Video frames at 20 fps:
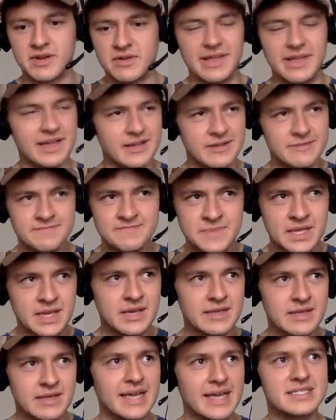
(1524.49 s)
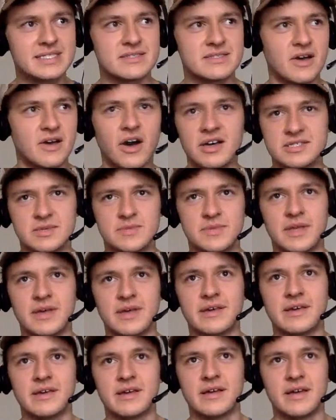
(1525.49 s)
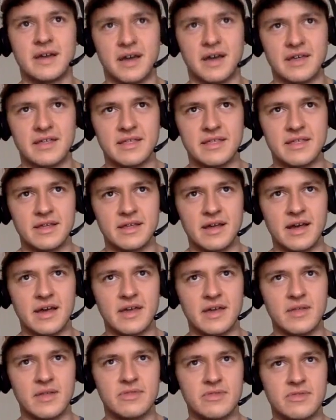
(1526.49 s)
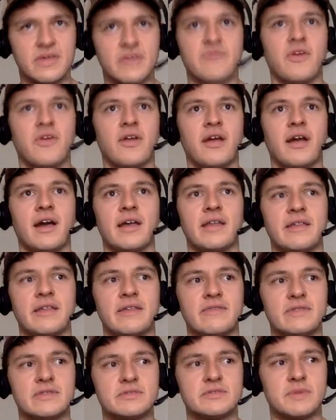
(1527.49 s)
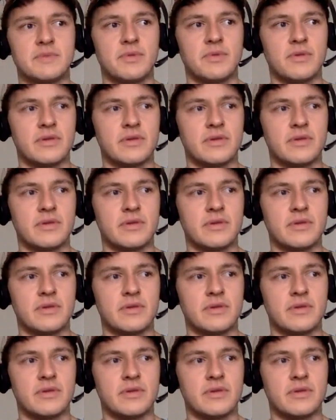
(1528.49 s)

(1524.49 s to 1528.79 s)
Like that's awesome. I think very highly of those people,